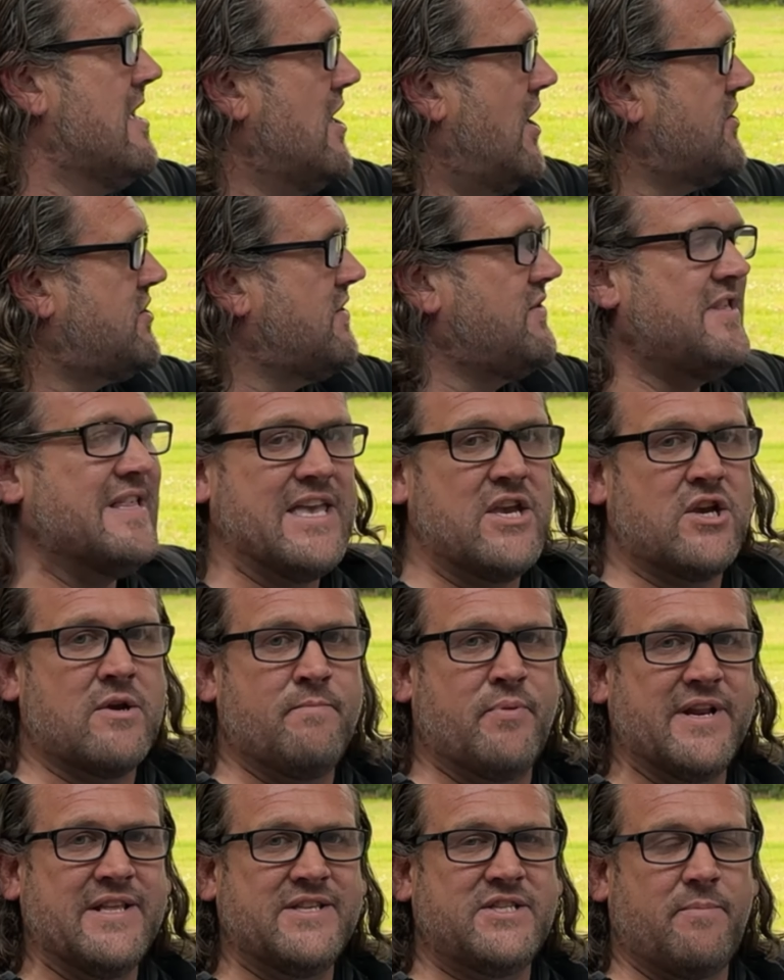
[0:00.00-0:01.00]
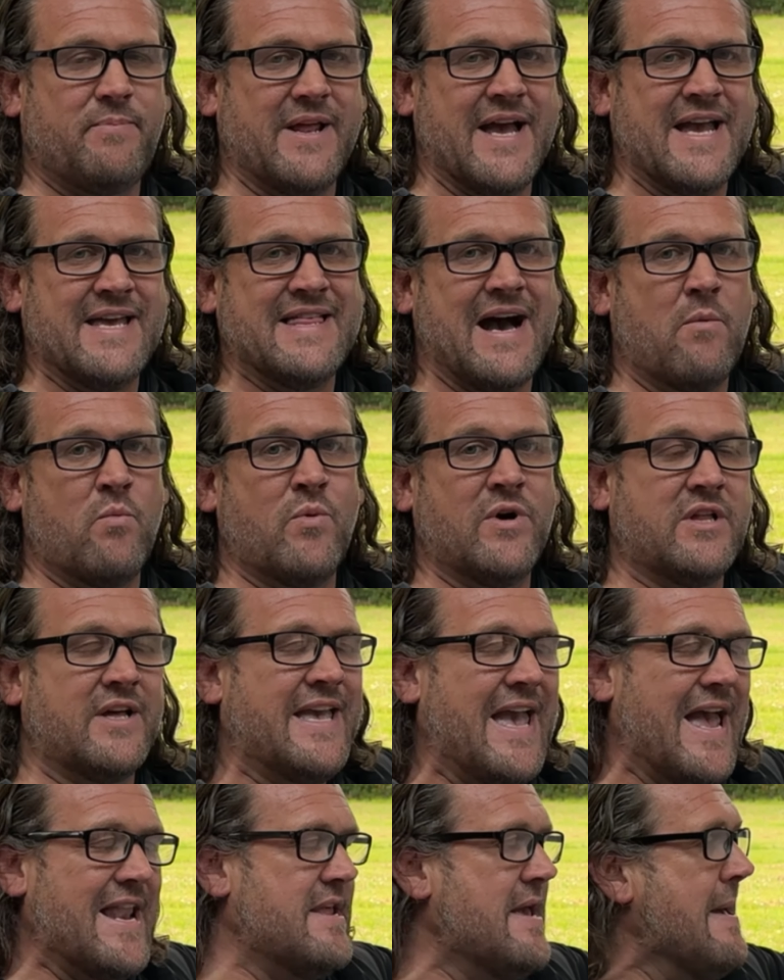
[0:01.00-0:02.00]
on something that you can put into play that will,
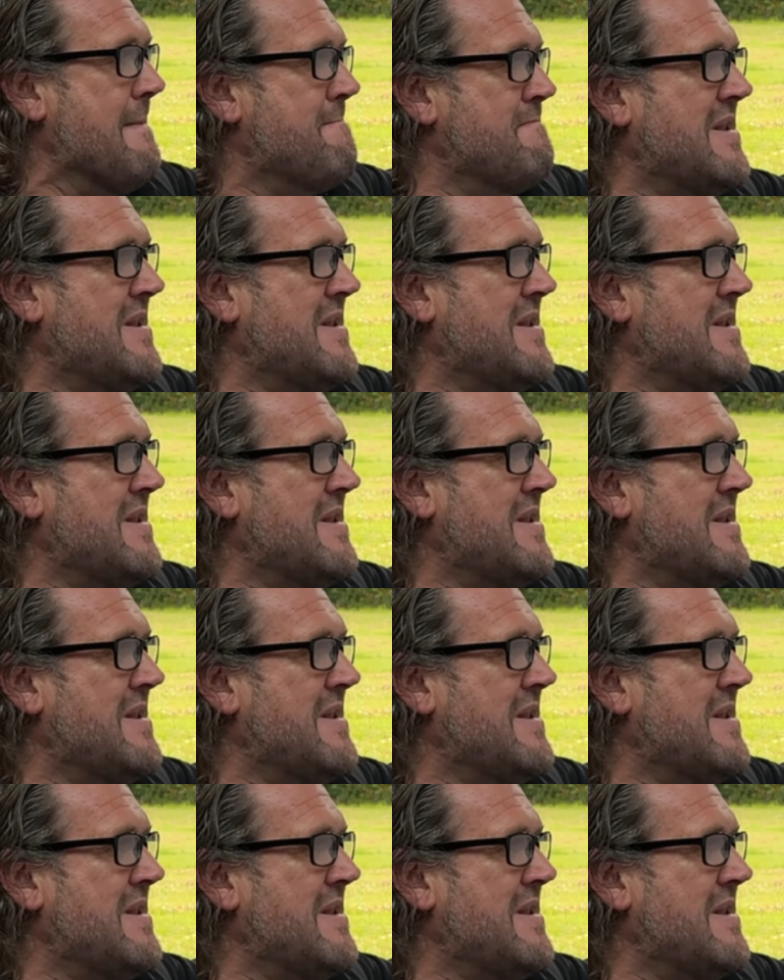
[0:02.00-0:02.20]
again,